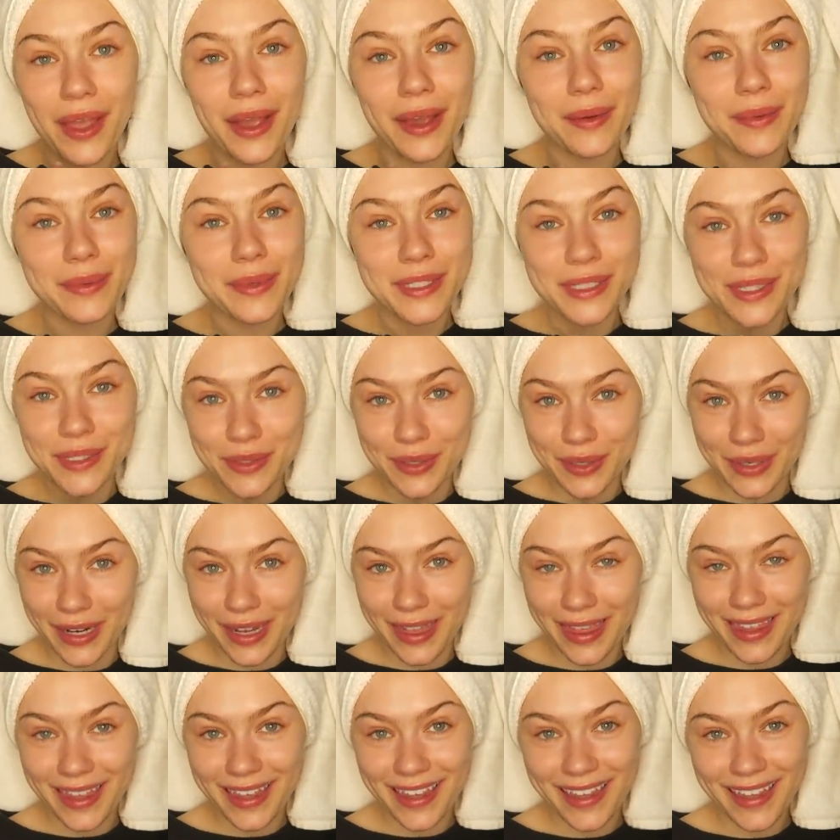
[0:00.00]
I was
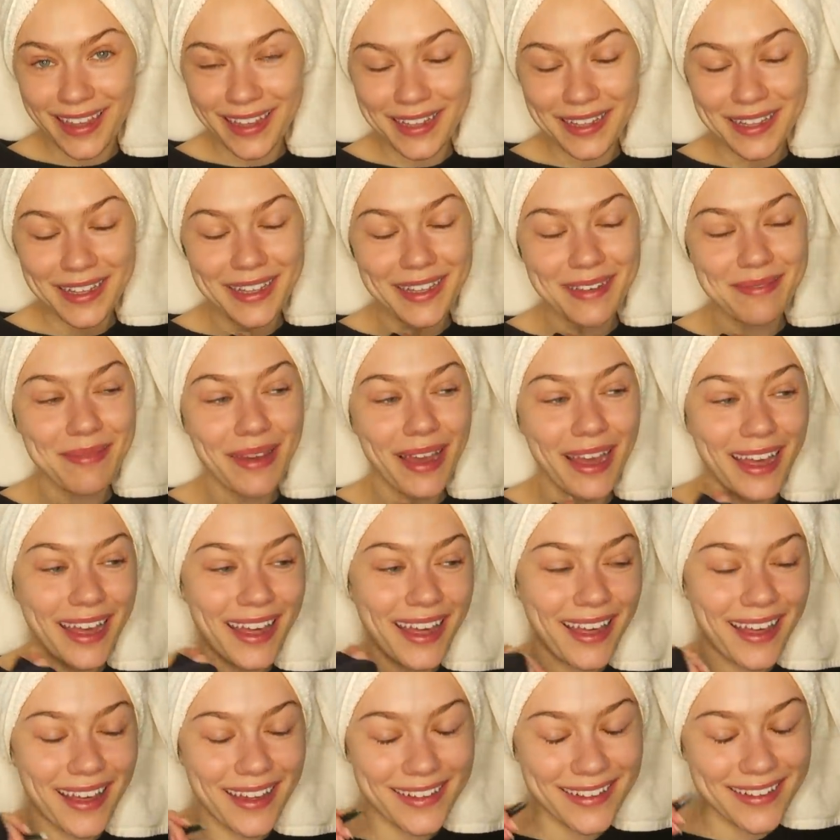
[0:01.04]
Dorothy in
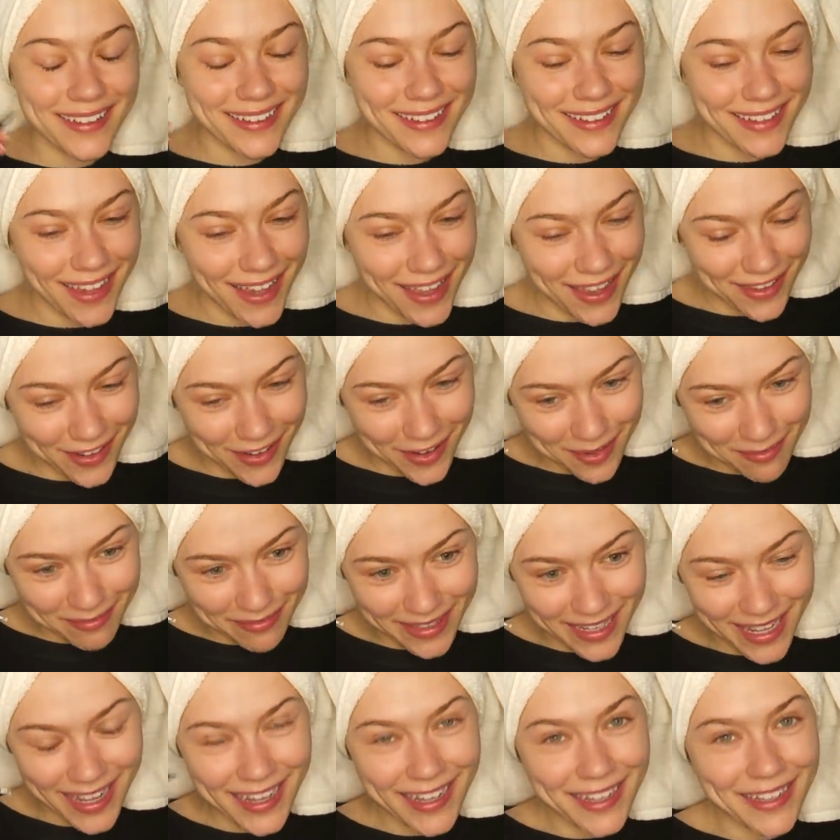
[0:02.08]
my eighth grade
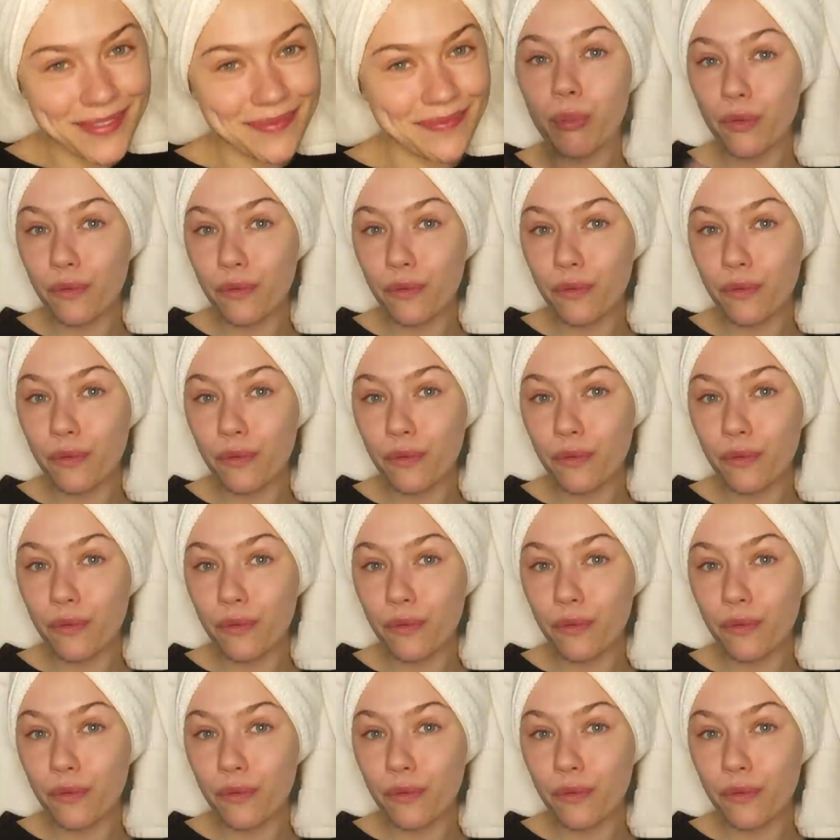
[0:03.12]
play.